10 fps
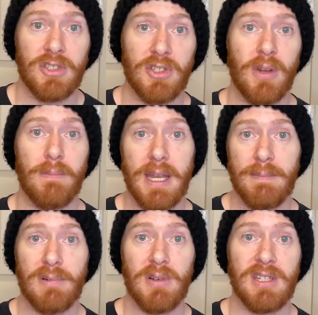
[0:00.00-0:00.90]
So your
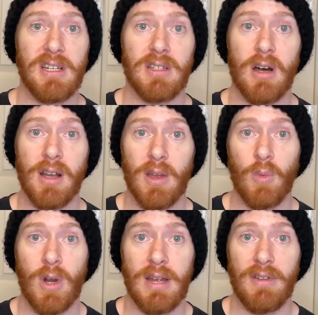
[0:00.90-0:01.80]
main protein target,
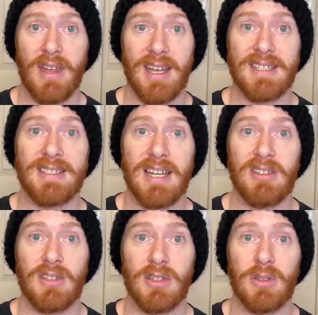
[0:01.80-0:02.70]
whatever that is
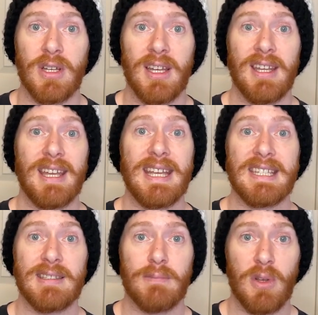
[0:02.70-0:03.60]
set to,
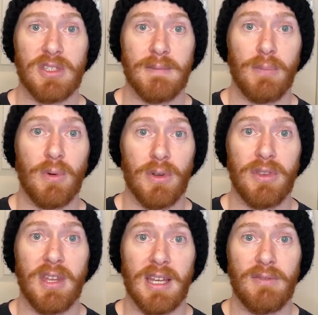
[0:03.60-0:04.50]
is the most important thing.